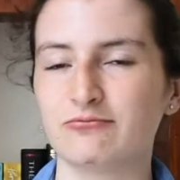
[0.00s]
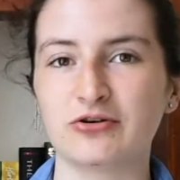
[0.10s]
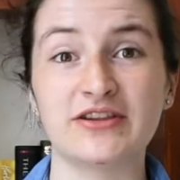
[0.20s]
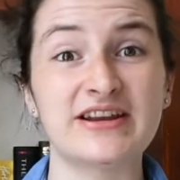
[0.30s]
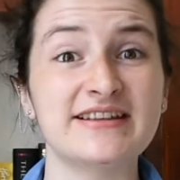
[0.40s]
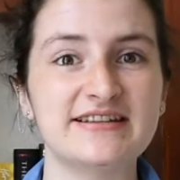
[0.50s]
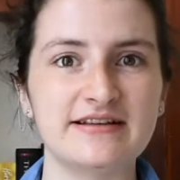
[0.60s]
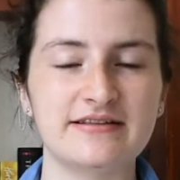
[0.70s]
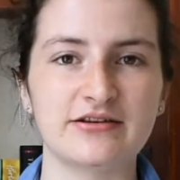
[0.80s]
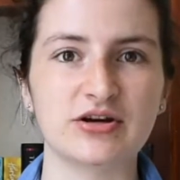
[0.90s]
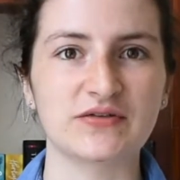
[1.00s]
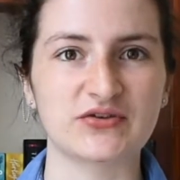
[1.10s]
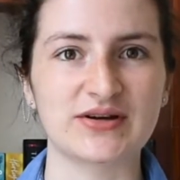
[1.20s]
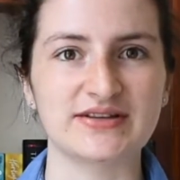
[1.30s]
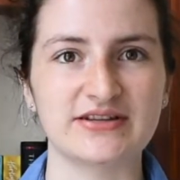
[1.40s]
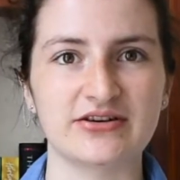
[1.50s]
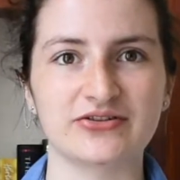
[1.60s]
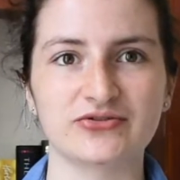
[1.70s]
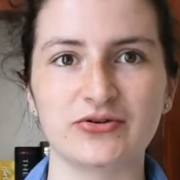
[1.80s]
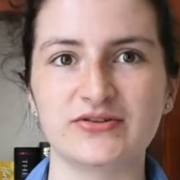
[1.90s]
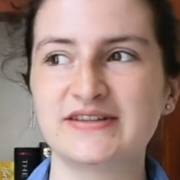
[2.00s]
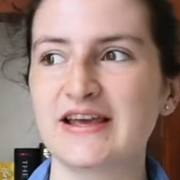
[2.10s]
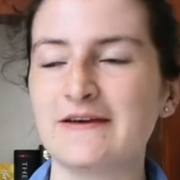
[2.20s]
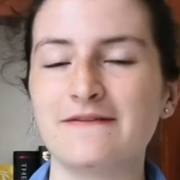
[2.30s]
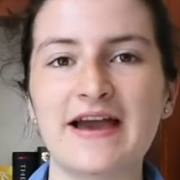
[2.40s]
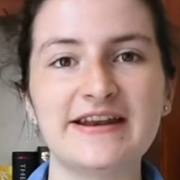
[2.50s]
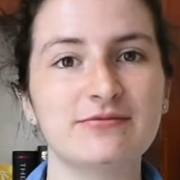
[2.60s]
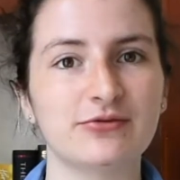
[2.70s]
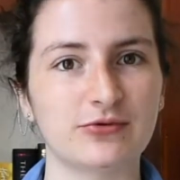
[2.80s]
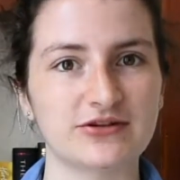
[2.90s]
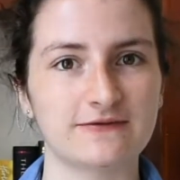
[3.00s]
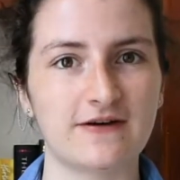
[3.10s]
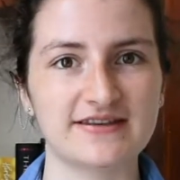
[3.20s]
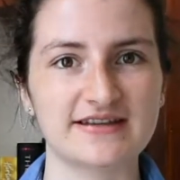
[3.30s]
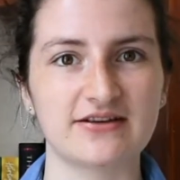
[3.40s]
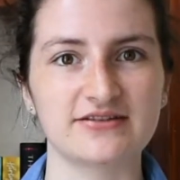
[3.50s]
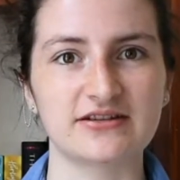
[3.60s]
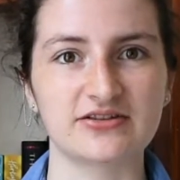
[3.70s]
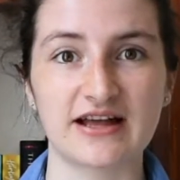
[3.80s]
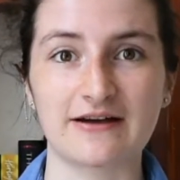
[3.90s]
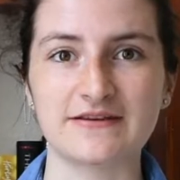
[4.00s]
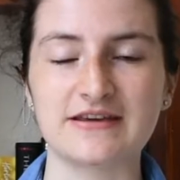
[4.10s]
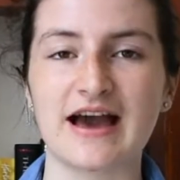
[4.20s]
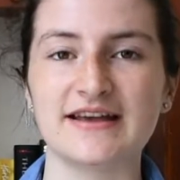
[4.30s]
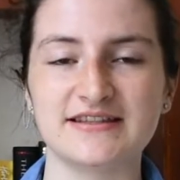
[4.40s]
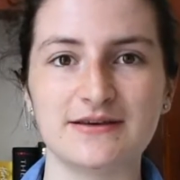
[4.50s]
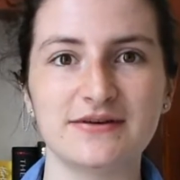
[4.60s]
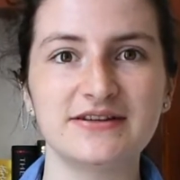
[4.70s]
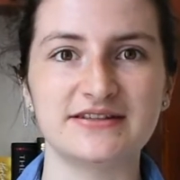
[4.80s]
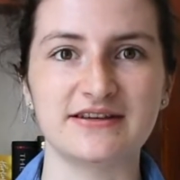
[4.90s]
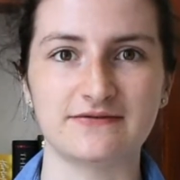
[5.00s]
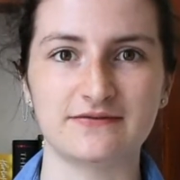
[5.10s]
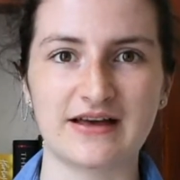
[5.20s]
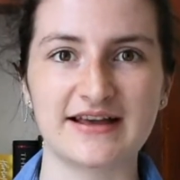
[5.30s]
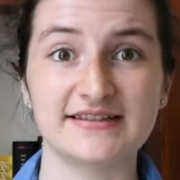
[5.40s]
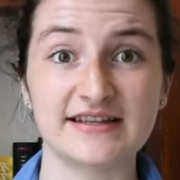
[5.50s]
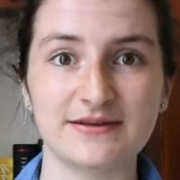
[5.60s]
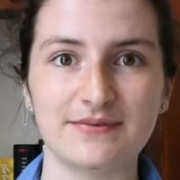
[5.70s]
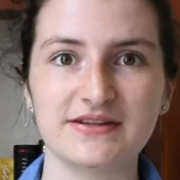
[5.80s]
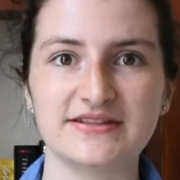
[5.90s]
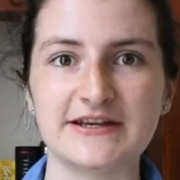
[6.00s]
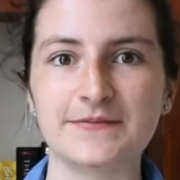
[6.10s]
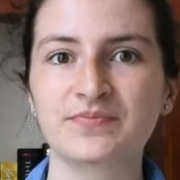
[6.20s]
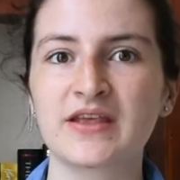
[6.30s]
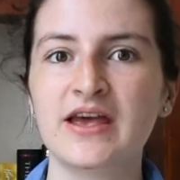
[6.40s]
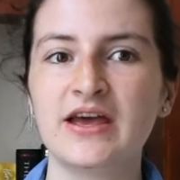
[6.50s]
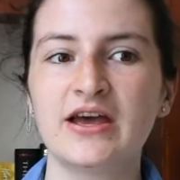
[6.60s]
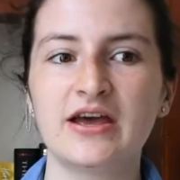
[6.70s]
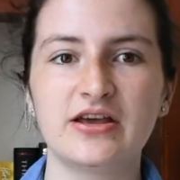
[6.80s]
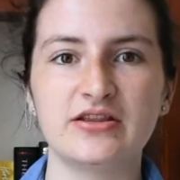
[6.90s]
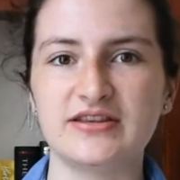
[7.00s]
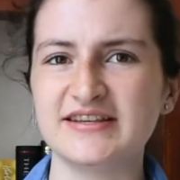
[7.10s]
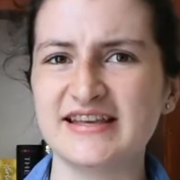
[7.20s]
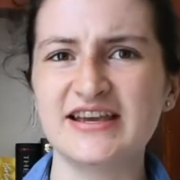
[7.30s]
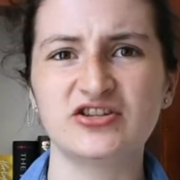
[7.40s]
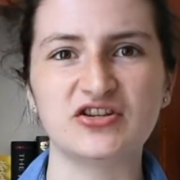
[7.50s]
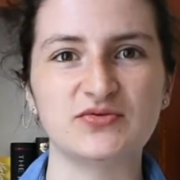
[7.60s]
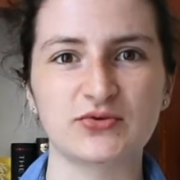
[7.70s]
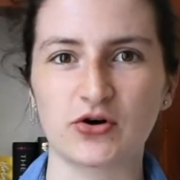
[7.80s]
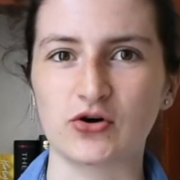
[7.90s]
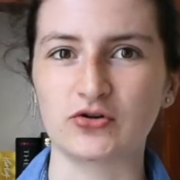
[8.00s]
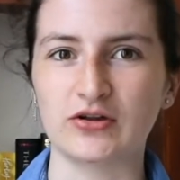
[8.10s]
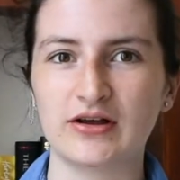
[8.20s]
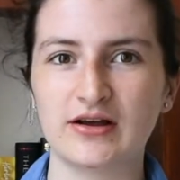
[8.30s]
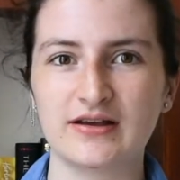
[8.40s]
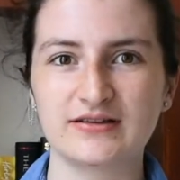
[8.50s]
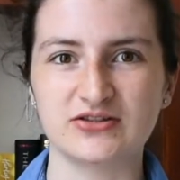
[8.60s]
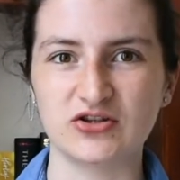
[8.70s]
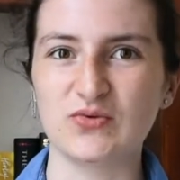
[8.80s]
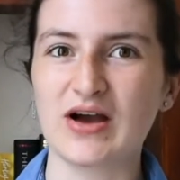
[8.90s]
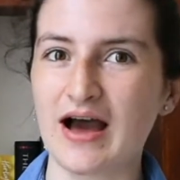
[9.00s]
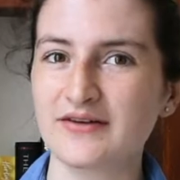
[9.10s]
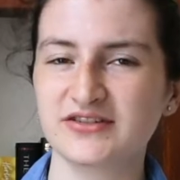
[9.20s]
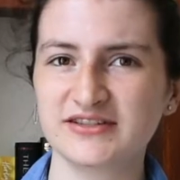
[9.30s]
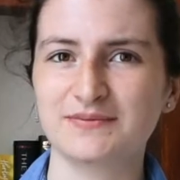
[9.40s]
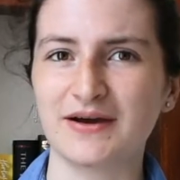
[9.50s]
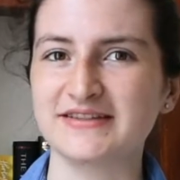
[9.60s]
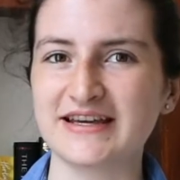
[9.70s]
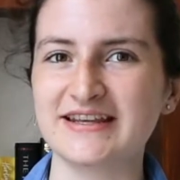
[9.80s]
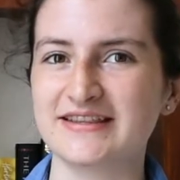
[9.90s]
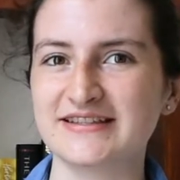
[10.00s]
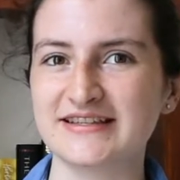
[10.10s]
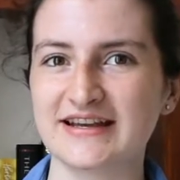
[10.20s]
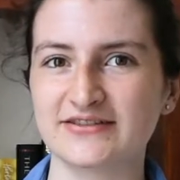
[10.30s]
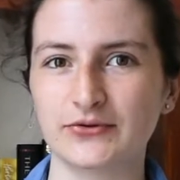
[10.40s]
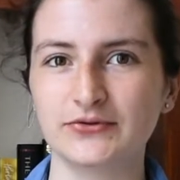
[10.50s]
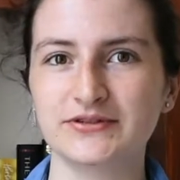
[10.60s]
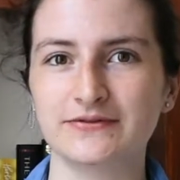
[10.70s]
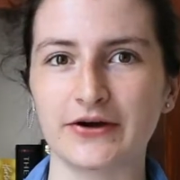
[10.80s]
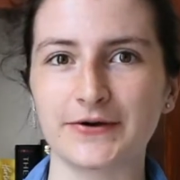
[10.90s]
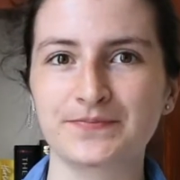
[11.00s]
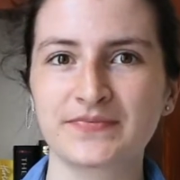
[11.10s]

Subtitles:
We're in the 19th year of the 20-year truce. If anyone were to find out that Safi has this ability, these nations would all do just about anything to get a hold of her.